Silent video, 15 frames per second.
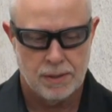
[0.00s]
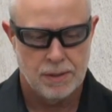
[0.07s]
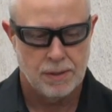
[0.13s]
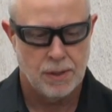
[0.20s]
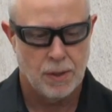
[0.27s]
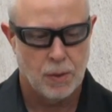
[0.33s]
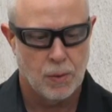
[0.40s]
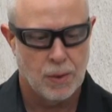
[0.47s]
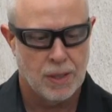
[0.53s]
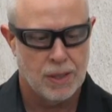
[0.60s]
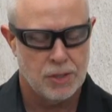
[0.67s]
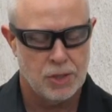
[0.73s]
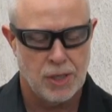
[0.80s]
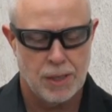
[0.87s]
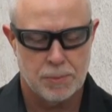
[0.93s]
No
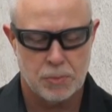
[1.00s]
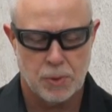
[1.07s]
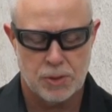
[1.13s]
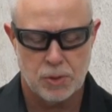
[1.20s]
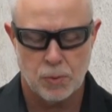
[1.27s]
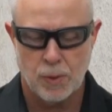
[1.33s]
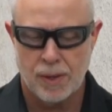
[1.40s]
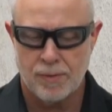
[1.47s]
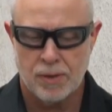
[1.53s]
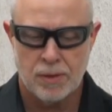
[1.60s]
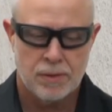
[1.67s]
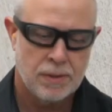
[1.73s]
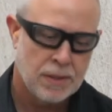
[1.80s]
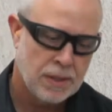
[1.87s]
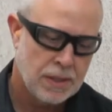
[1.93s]
jams
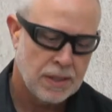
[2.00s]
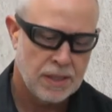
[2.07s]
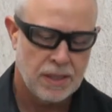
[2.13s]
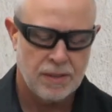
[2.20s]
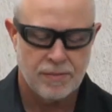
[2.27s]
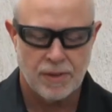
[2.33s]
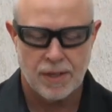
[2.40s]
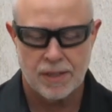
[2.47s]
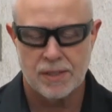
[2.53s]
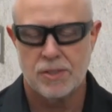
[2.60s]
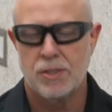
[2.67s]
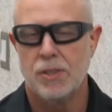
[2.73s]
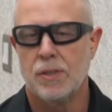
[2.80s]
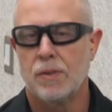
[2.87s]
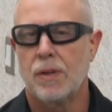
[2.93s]
whatsoever. Even on the
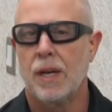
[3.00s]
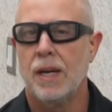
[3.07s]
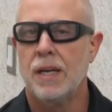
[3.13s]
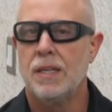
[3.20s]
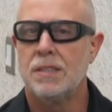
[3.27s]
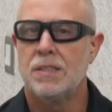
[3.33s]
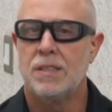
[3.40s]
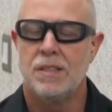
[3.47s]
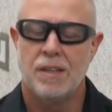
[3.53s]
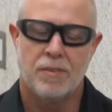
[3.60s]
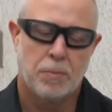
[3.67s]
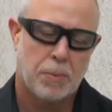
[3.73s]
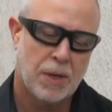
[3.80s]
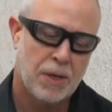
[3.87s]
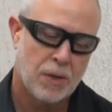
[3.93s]
steel case.
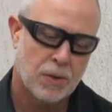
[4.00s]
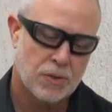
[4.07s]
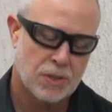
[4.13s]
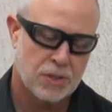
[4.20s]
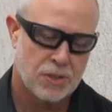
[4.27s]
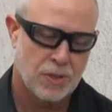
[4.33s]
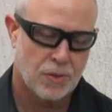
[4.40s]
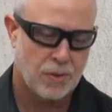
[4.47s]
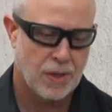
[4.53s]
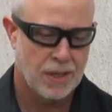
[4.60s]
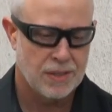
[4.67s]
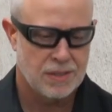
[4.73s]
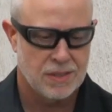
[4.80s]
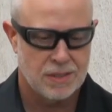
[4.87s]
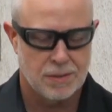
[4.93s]
Everybody knows the steel
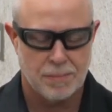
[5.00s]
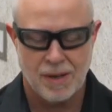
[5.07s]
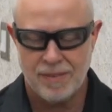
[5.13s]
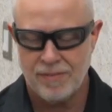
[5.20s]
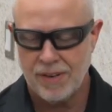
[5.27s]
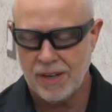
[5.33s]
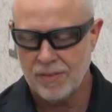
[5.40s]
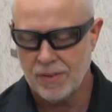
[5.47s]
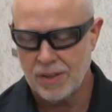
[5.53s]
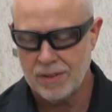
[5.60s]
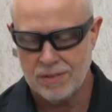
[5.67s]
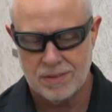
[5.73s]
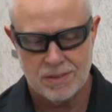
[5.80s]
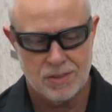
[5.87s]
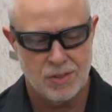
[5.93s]
case isn't my favorite.
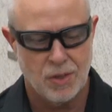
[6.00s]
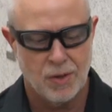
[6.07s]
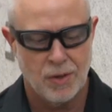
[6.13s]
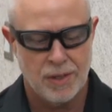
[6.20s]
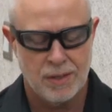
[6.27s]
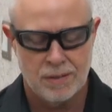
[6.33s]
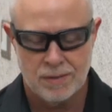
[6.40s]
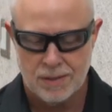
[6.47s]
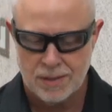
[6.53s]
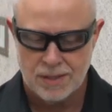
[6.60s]
It's dirty.